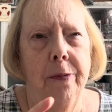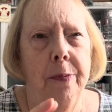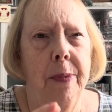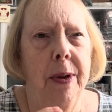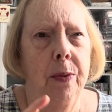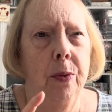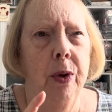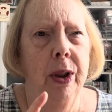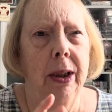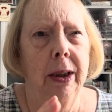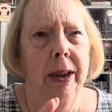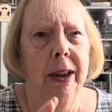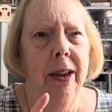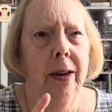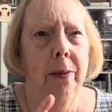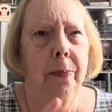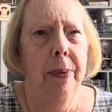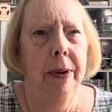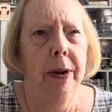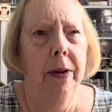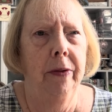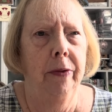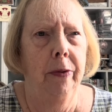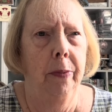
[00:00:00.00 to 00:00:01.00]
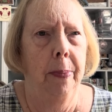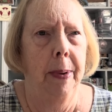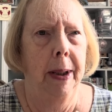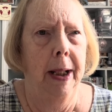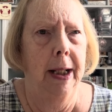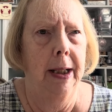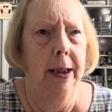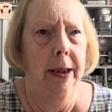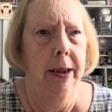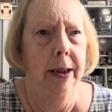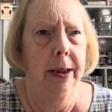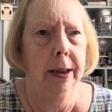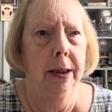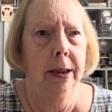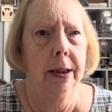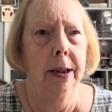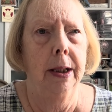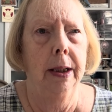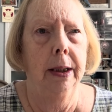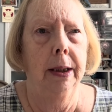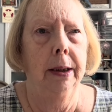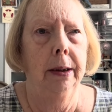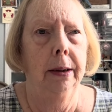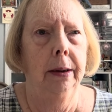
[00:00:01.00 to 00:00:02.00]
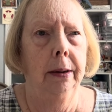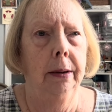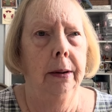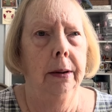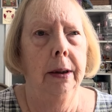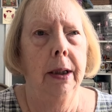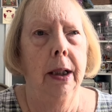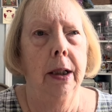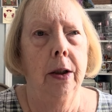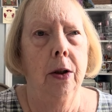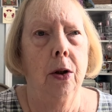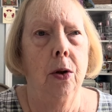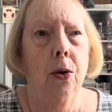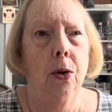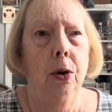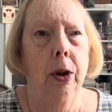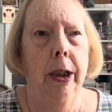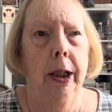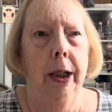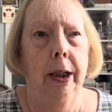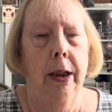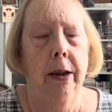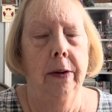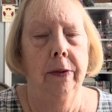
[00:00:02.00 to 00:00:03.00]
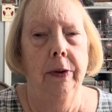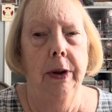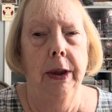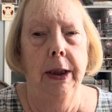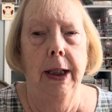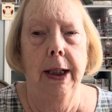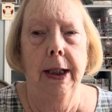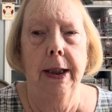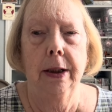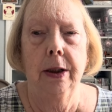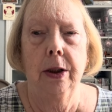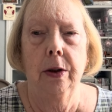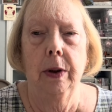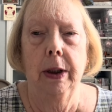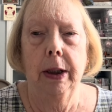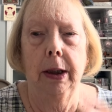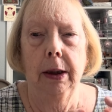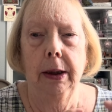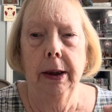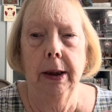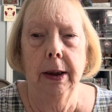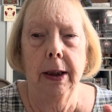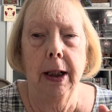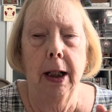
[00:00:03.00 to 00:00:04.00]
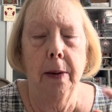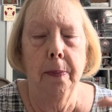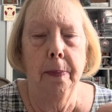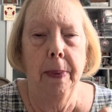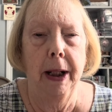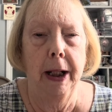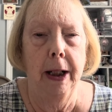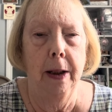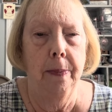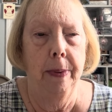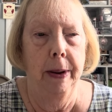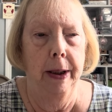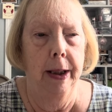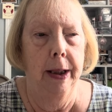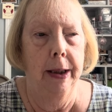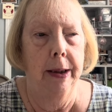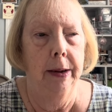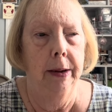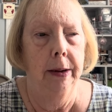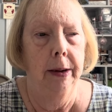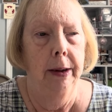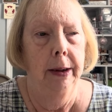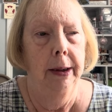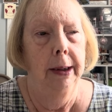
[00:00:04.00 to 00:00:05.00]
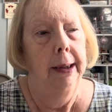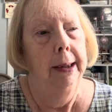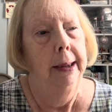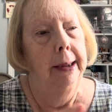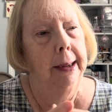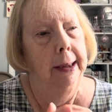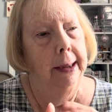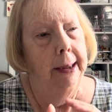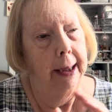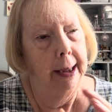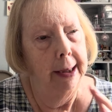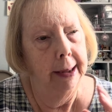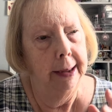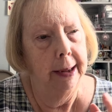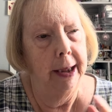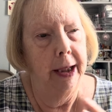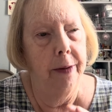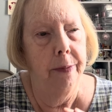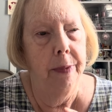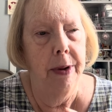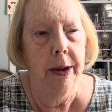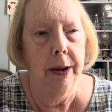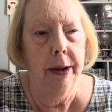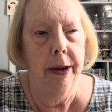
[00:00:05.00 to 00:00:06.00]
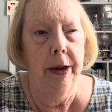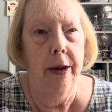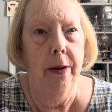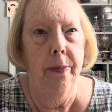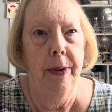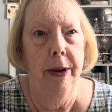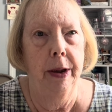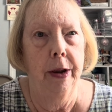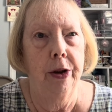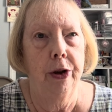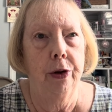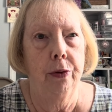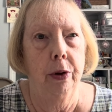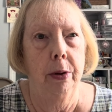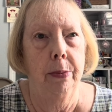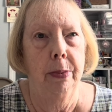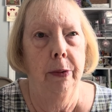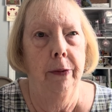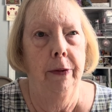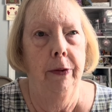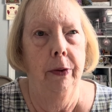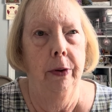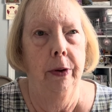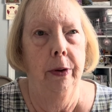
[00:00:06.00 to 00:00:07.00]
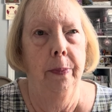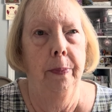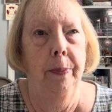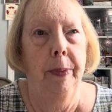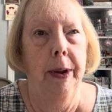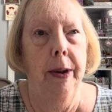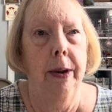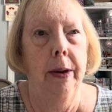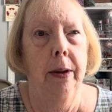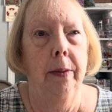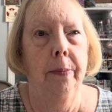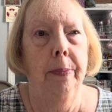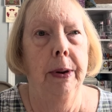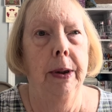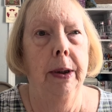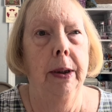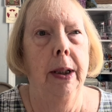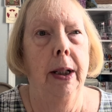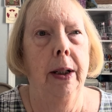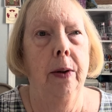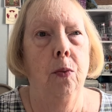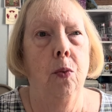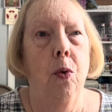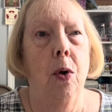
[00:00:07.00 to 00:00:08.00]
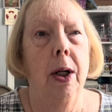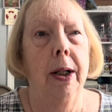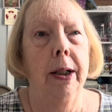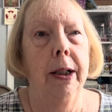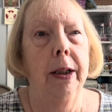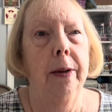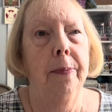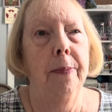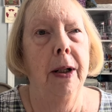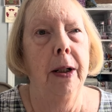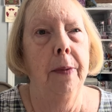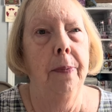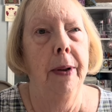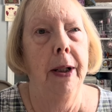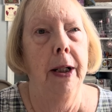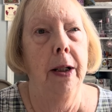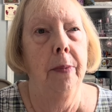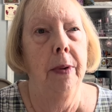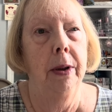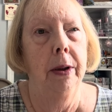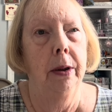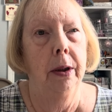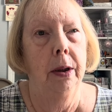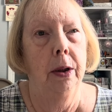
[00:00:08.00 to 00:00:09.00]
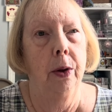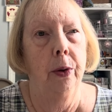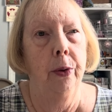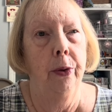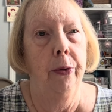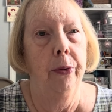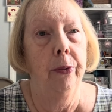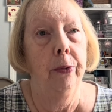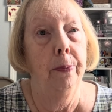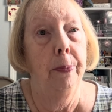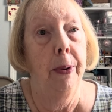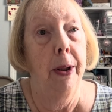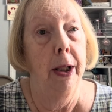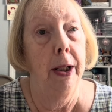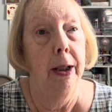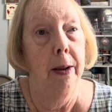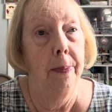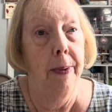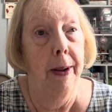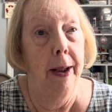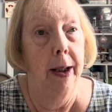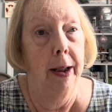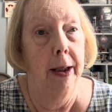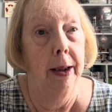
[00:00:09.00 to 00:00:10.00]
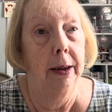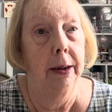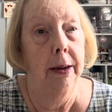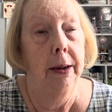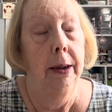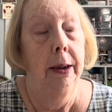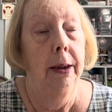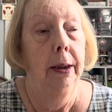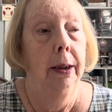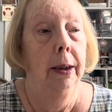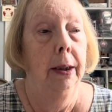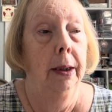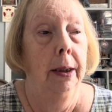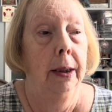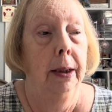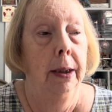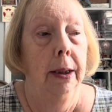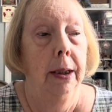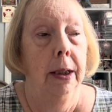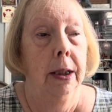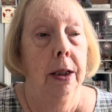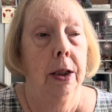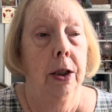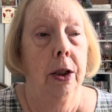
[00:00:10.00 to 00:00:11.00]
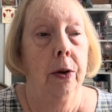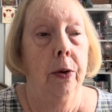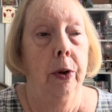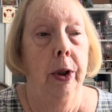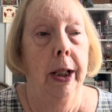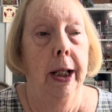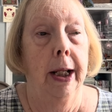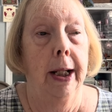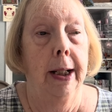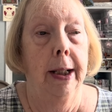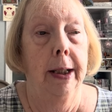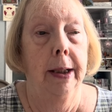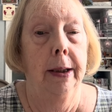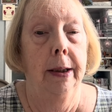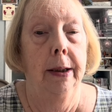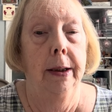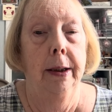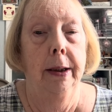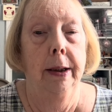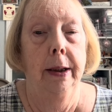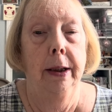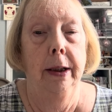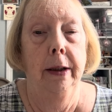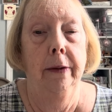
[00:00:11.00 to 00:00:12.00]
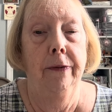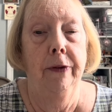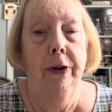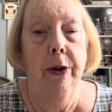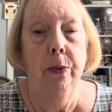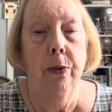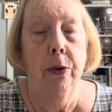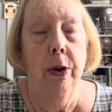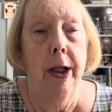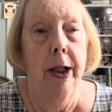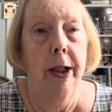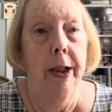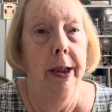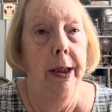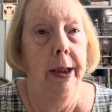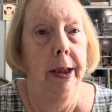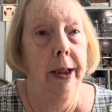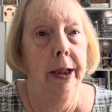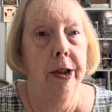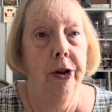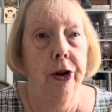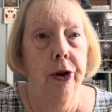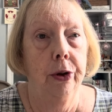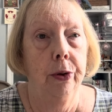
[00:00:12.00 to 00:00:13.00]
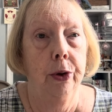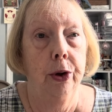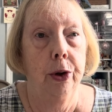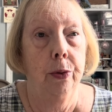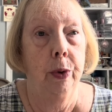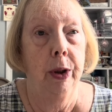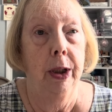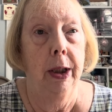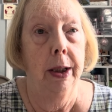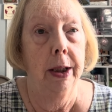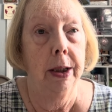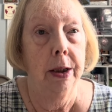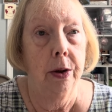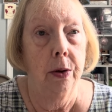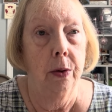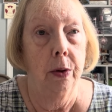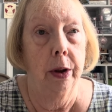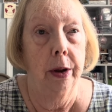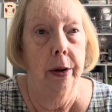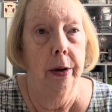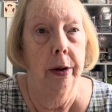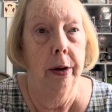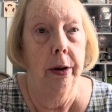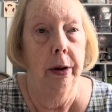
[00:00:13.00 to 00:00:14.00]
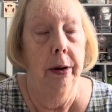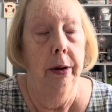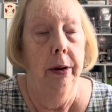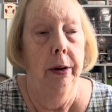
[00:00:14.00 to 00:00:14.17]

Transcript: me with a little bit of a balance, not a whole heck of a lot. So I clicked on PayPal. That gave me a little bit of trouble for a bit, but I wanted my payment to go through PayPal so that if there were any issues with this order,